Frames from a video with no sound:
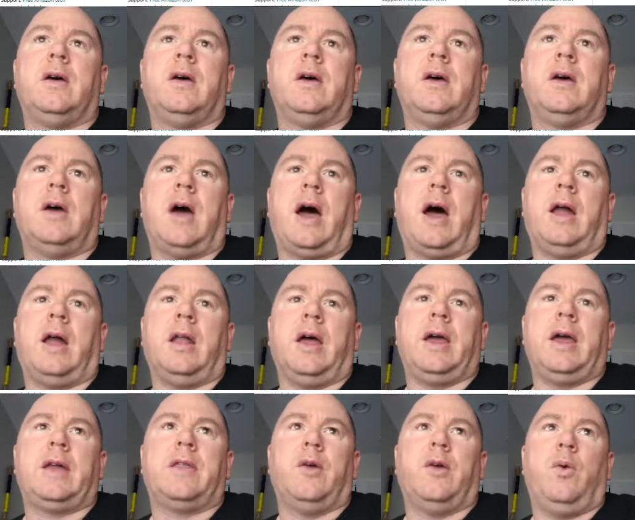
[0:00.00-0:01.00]
I
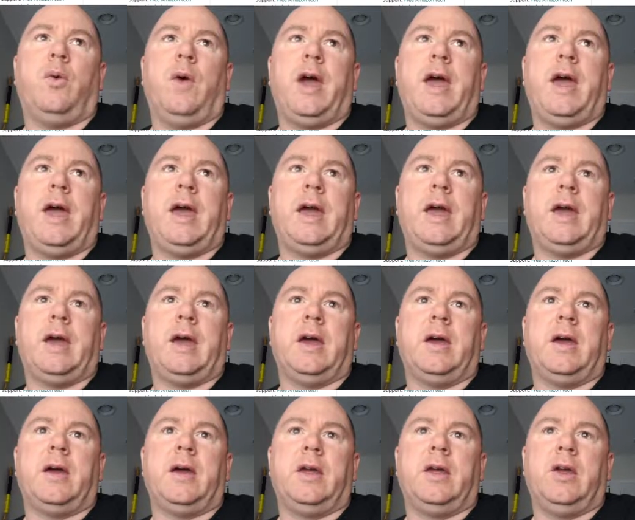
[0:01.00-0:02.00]
like the way
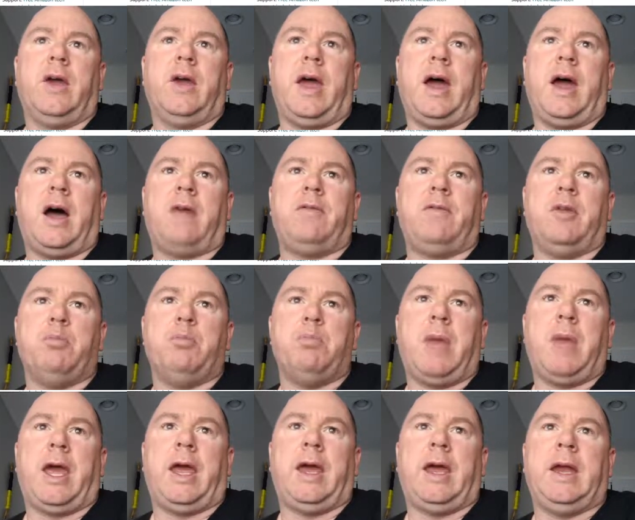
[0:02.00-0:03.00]
you have the
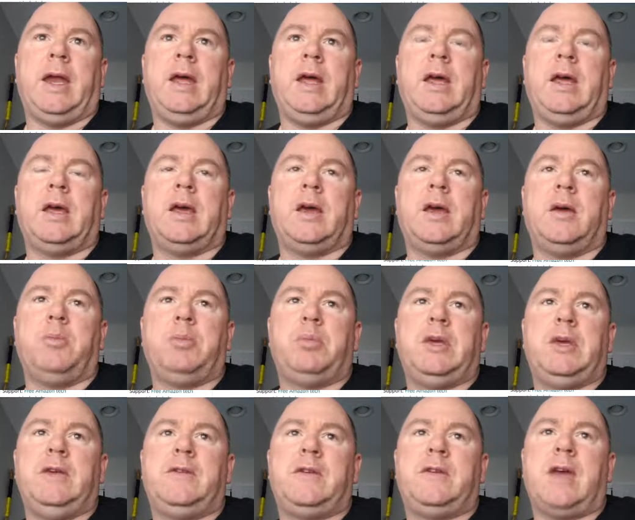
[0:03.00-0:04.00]
main
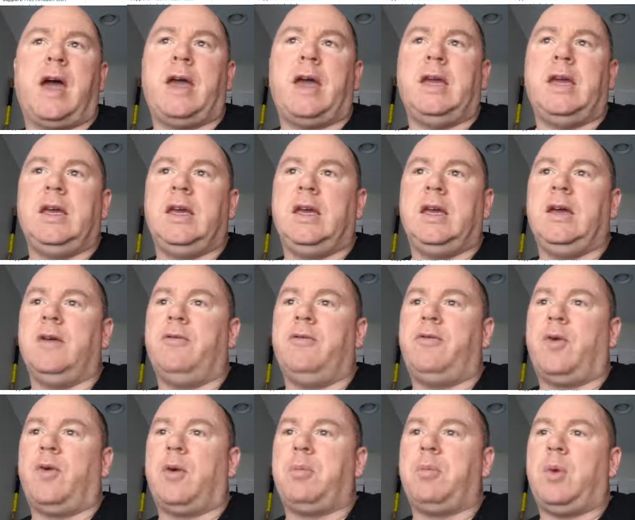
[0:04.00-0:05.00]
PCIe
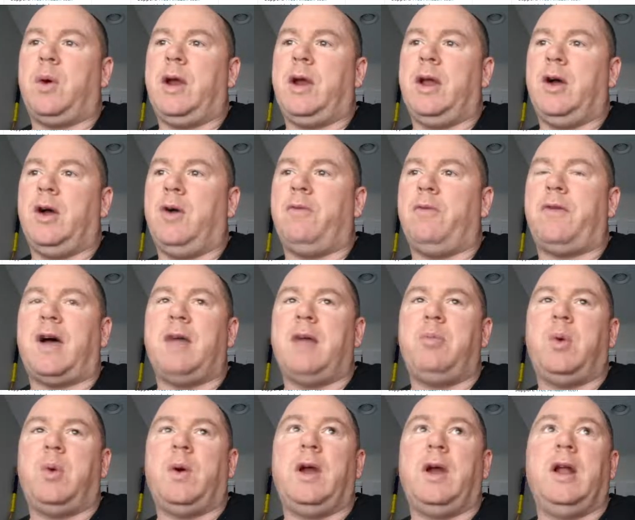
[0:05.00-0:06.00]
4.0,
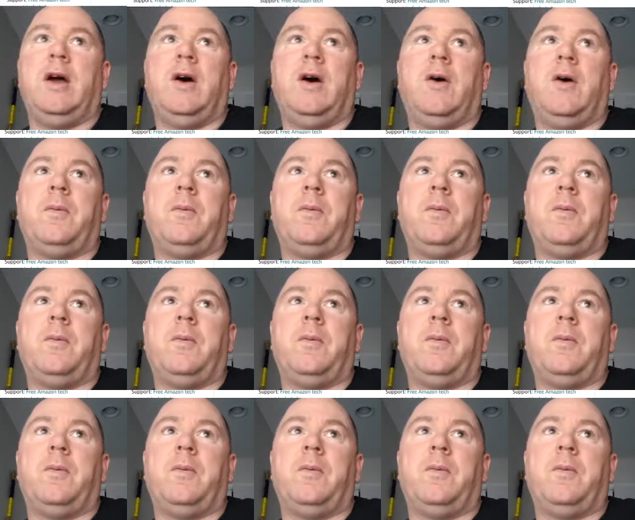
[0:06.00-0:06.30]
5.0